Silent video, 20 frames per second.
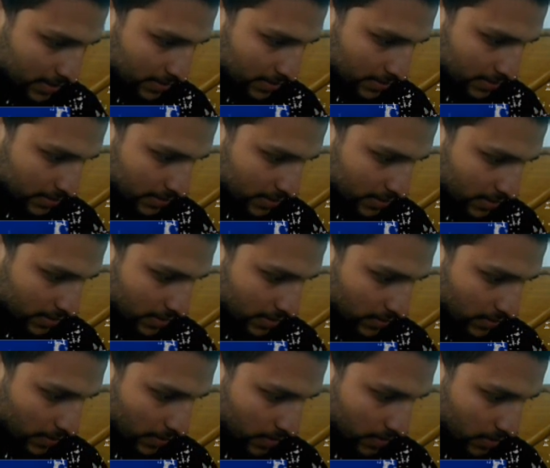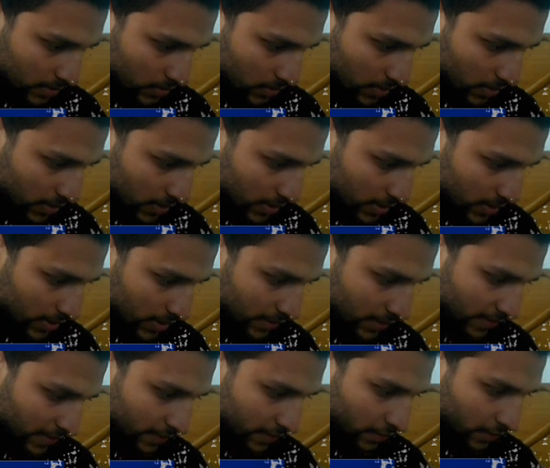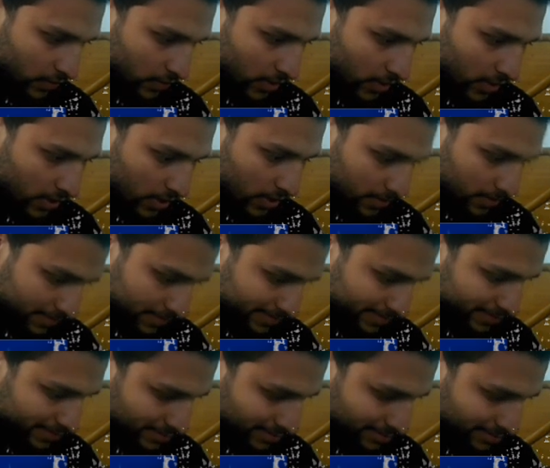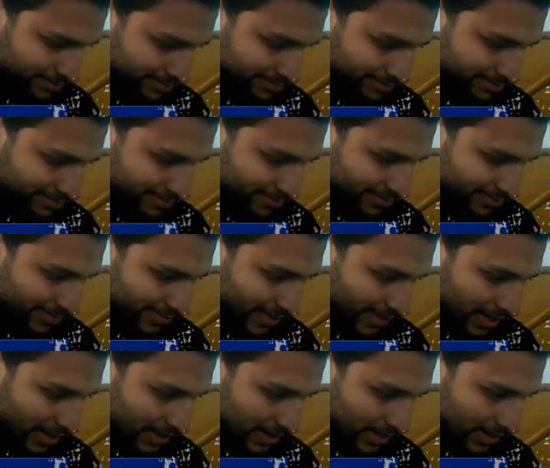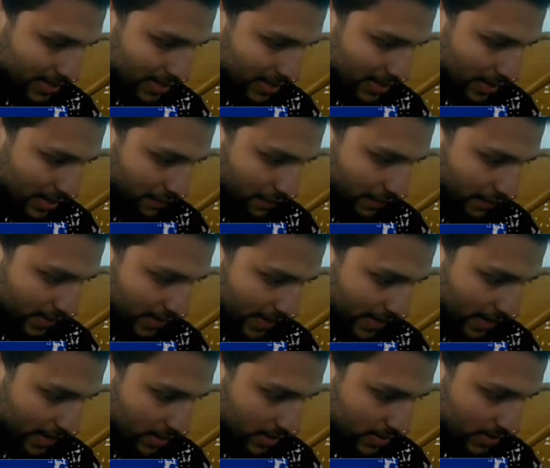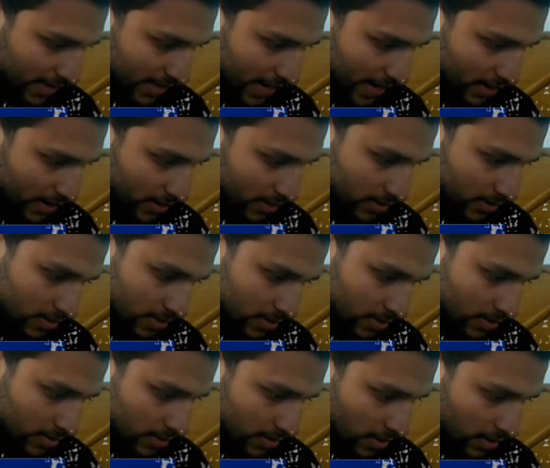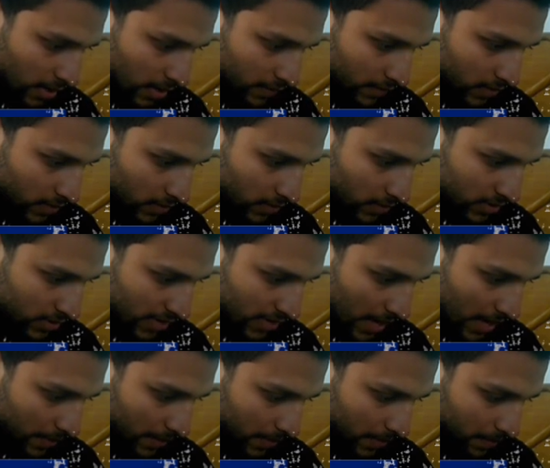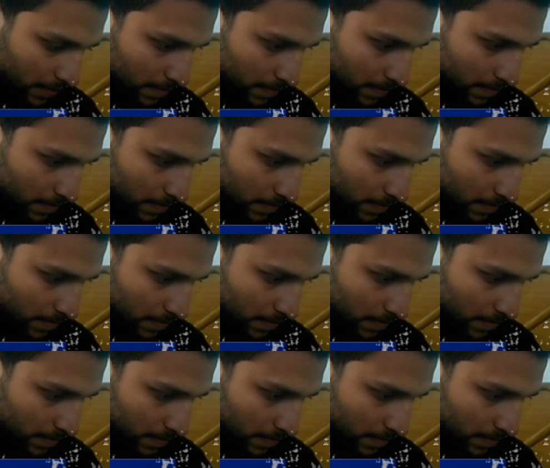don't know what should I do. I'm just going in. He went for a... Let's see, if he tackles that, I will not zap him.